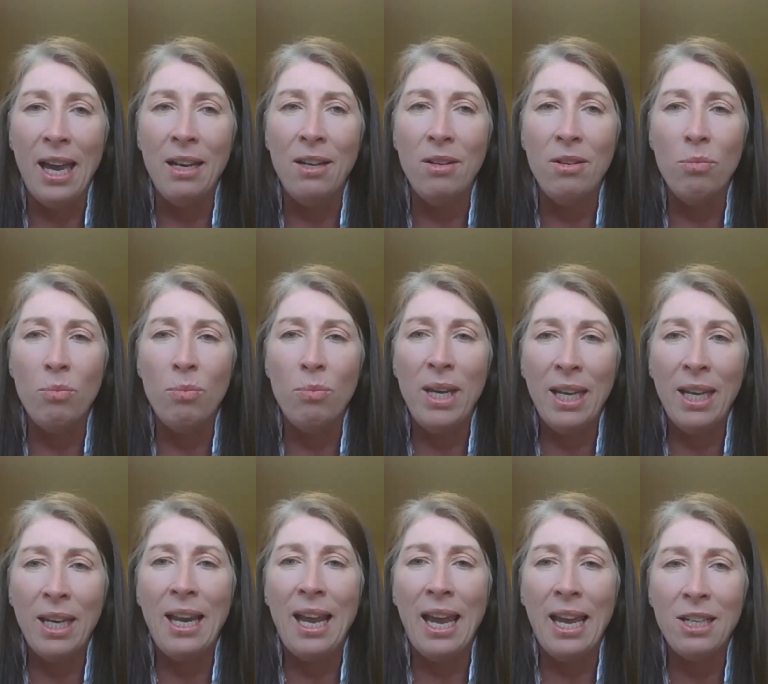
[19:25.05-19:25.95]
And we
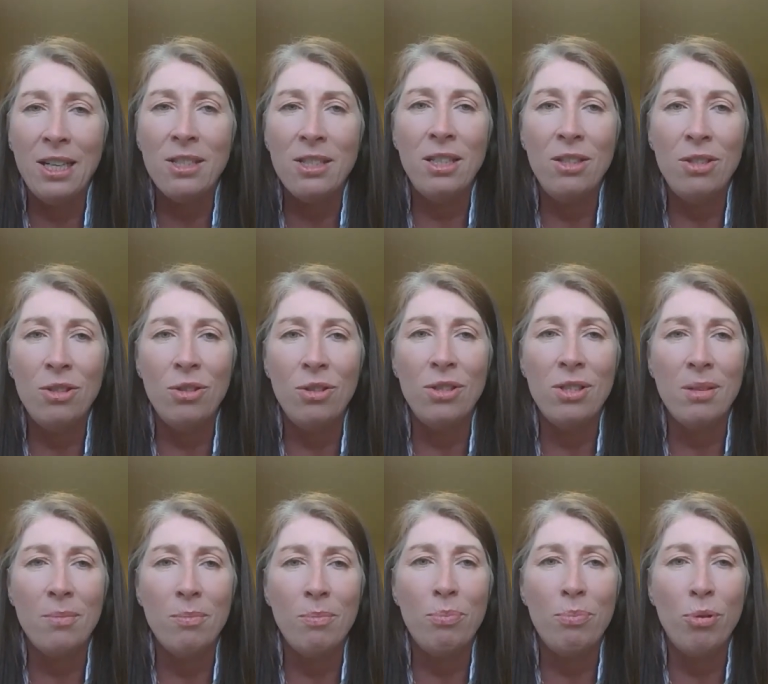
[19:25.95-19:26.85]
can actually do
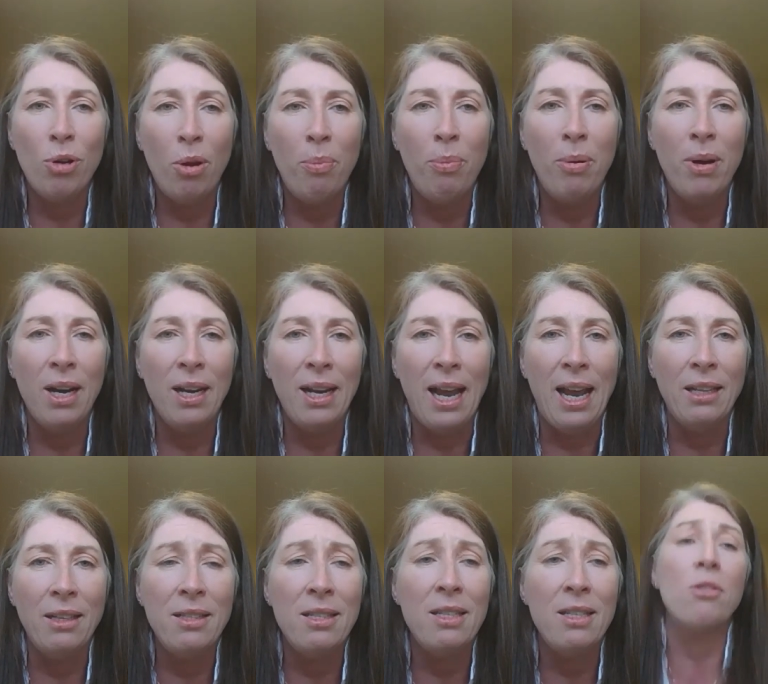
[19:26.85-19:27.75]
some proper
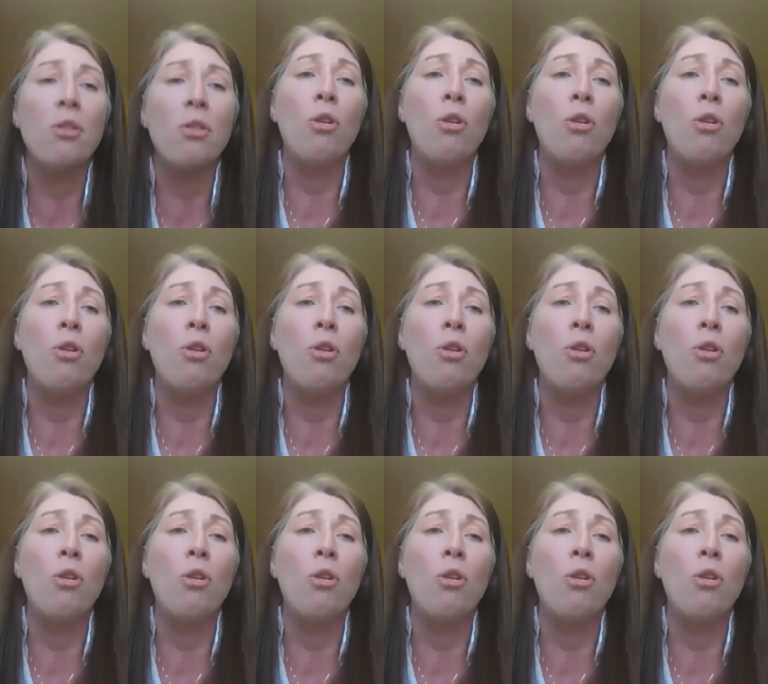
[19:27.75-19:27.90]
analysis,